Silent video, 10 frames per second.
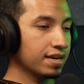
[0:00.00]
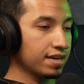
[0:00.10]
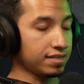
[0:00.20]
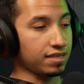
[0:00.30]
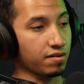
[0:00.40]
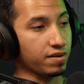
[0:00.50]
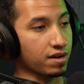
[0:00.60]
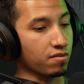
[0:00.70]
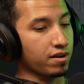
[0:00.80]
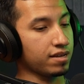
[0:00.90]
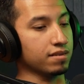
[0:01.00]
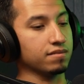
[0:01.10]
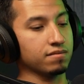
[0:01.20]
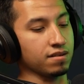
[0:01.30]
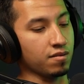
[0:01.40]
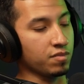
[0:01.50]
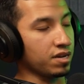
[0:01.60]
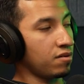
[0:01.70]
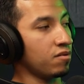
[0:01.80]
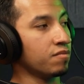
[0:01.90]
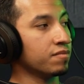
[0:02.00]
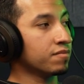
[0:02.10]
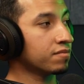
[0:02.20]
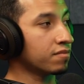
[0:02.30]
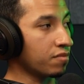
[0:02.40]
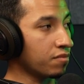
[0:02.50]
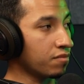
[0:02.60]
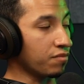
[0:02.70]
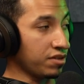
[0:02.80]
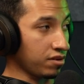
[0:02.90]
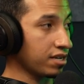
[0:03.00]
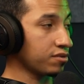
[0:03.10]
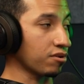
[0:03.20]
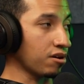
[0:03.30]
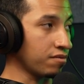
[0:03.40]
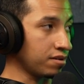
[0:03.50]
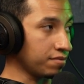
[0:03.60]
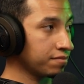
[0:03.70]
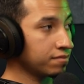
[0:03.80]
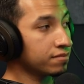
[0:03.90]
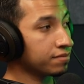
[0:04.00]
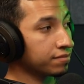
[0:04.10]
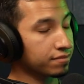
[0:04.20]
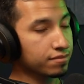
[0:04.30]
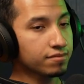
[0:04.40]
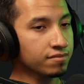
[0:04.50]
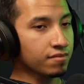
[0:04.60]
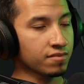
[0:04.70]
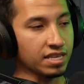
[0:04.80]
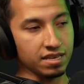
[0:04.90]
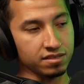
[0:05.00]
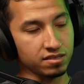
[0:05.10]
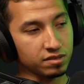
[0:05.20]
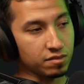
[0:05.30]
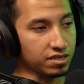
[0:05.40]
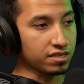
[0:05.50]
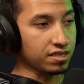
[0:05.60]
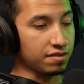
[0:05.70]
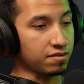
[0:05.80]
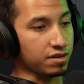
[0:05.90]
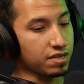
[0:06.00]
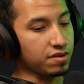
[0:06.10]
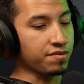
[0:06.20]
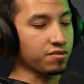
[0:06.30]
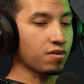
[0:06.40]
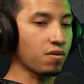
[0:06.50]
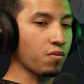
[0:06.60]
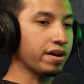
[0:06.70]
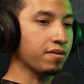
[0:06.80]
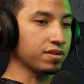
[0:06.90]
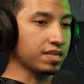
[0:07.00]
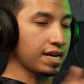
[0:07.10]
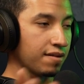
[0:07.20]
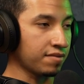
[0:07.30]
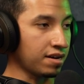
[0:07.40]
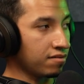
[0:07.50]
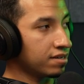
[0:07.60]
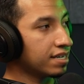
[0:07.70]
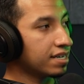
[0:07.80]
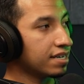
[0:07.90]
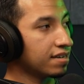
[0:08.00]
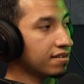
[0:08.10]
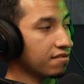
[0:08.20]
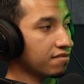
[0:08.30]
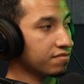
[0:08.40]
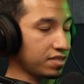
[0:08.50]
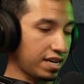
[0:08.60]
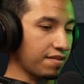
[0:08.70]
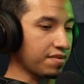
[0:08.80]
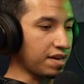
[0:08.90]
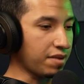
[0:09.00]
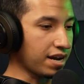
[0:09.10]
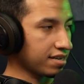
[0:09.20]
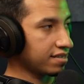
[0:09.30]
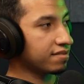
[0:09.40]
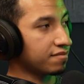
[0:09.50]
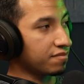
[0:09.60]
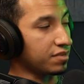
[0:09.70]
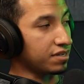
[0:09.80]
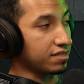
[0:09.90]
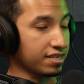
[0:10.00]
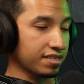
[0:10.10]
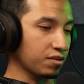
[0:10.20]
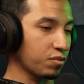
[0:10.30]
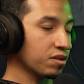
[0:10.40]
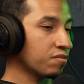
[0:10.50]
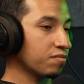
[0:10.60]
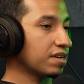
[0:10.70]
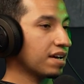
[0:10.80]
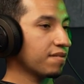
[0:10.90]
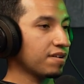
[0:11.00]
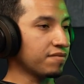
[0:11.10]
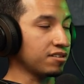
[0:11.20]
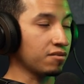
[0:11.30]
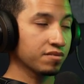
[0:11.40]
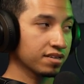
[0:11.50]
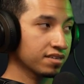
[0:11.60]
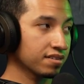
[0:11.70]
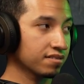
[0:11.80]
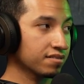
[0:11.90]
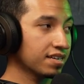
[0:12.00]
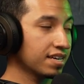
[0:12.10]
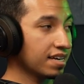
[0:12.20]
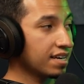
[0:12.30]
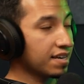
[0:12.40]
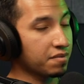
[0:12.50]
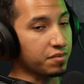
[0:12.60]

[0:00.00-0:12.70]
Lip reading: is that they regret not being home when their kids were growing up. And sometimes they say they would even throw away what they have now to have that back. But it's like you said, we haven't dealt with that yet. But